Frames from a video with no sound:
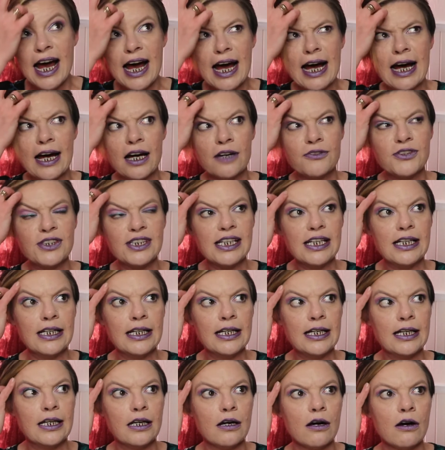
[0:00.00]
have seen
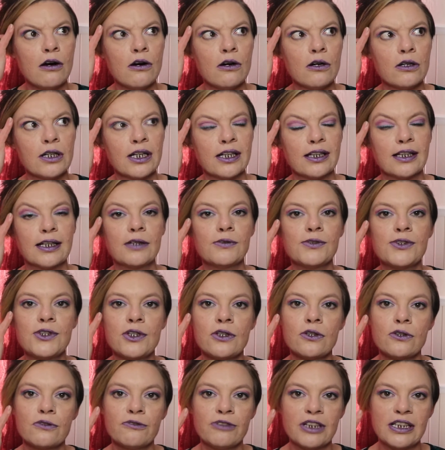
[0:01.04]
it on, I think it was the
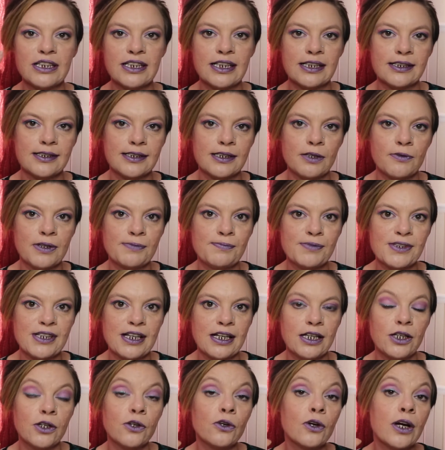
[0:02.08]
Look Fantastic
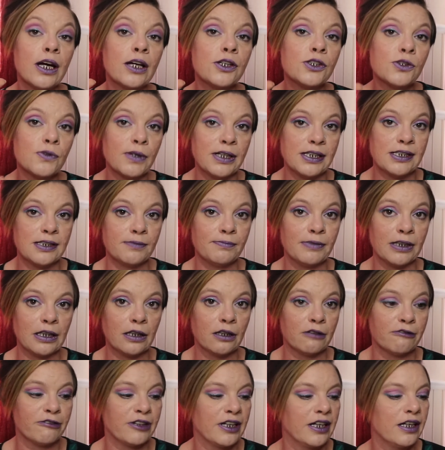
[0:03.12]
website, you could get a 20ml
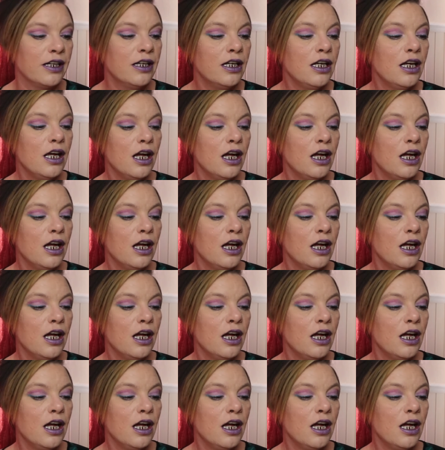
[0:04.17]
of it.